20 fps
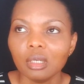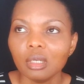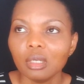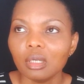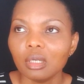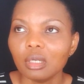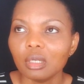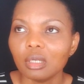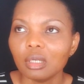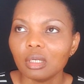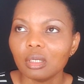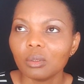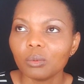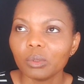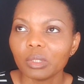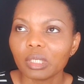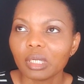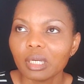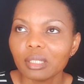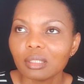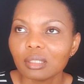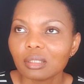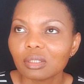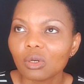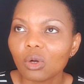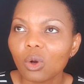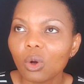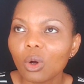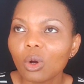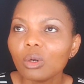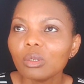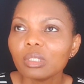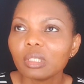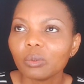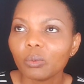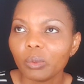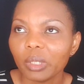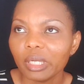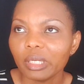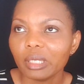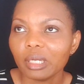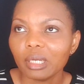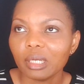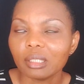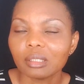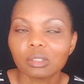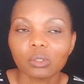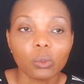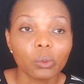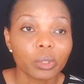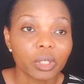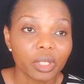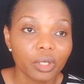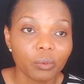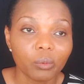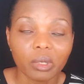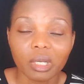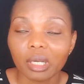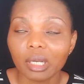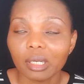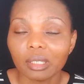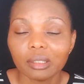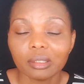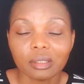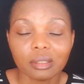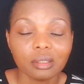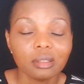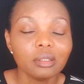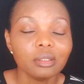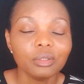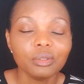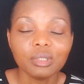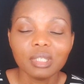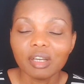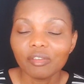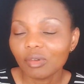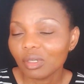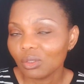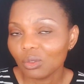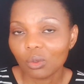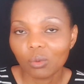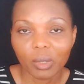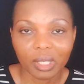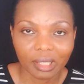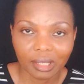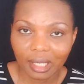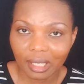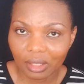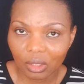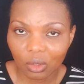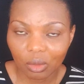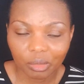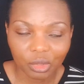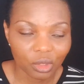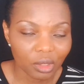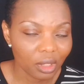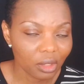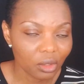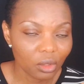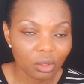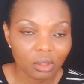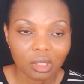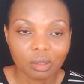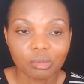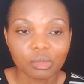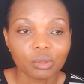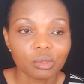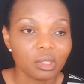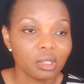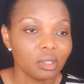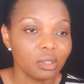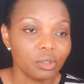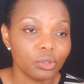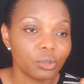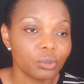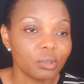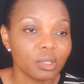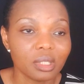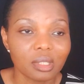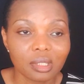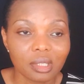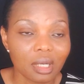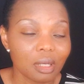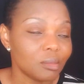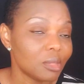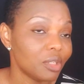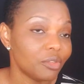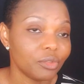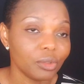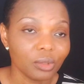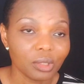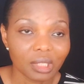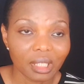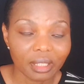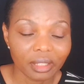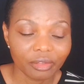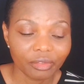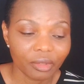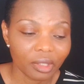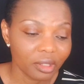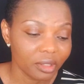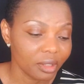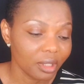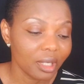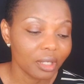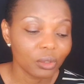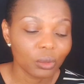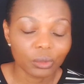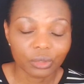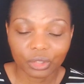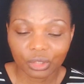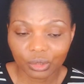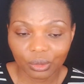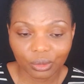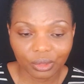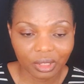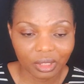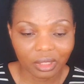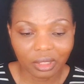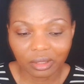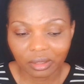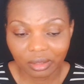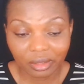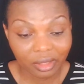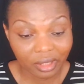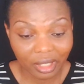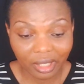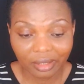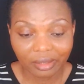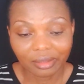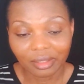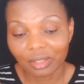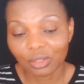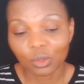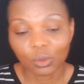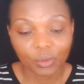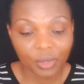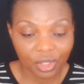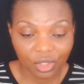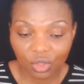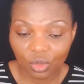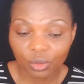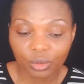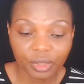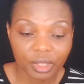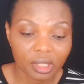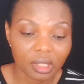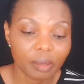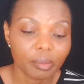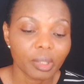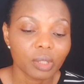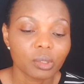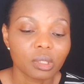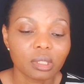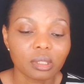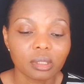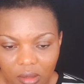we get it all the way at Okigwe, and you never know when they're coming. You can call them today, in 2 days time they've not delivered, they're not sure. Yeah, there's always stories about it.